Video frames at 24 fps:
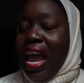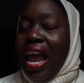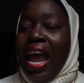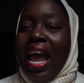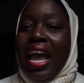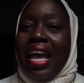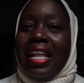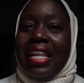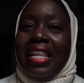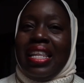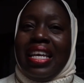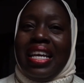
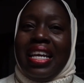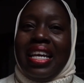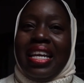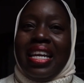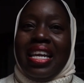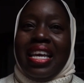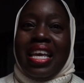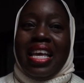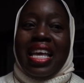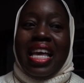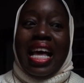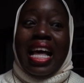And then
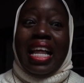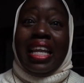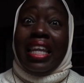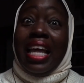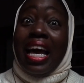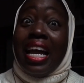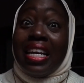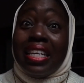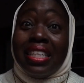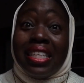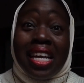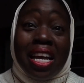a
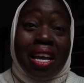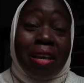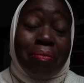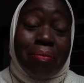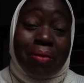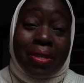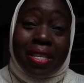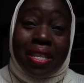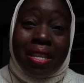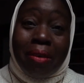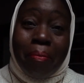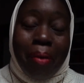lot of
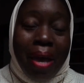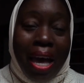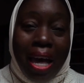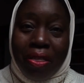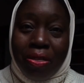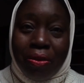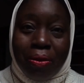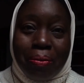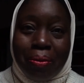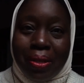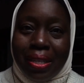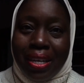times the
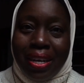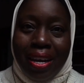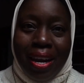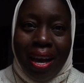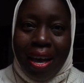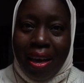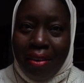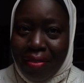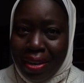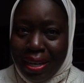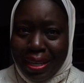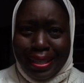bathrooms didn't
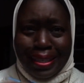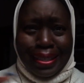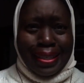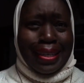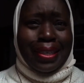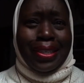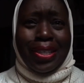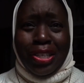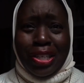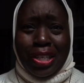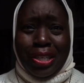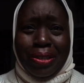have any
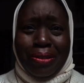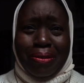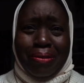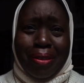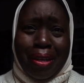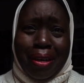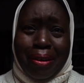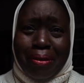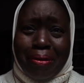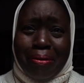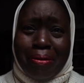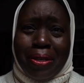tissue.
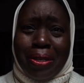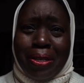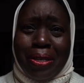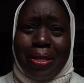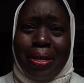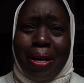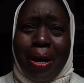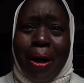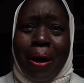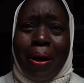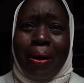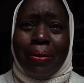There was
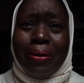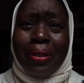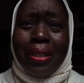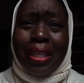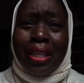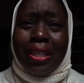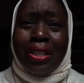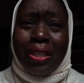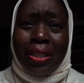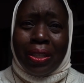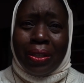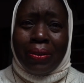no
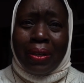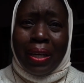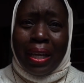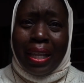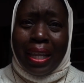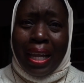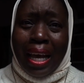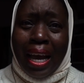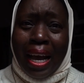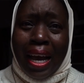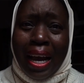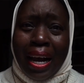tissue in
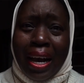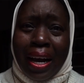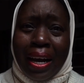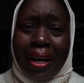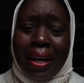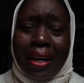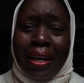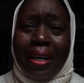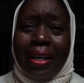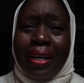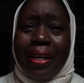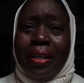
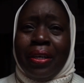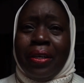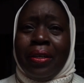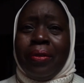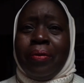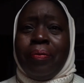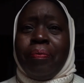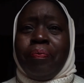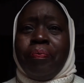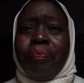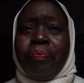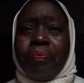there.
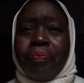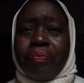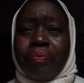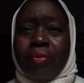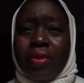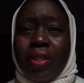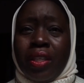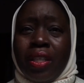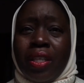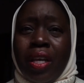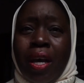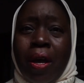
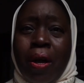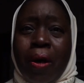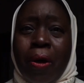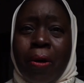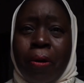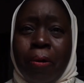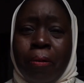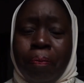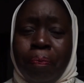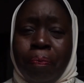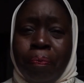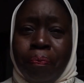
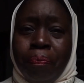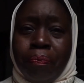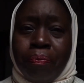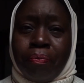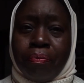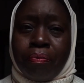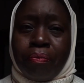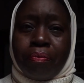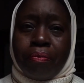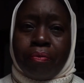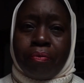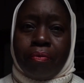So
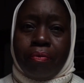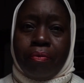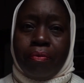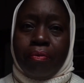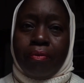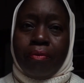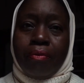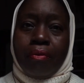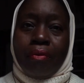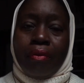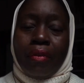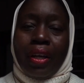
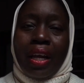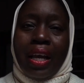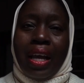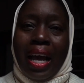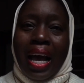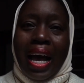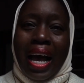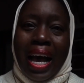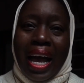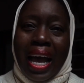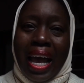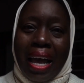
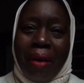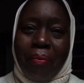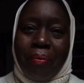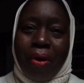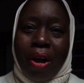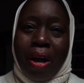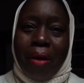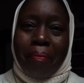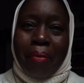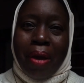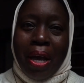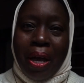I
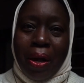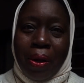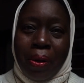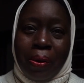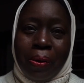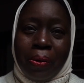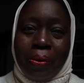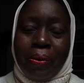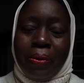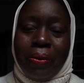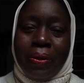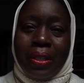brought my
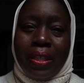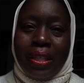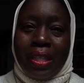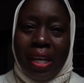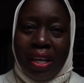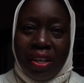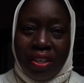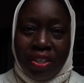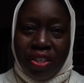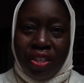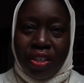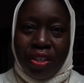own
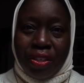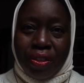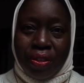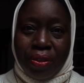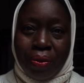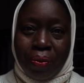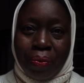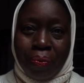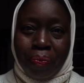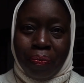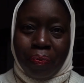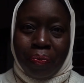tissue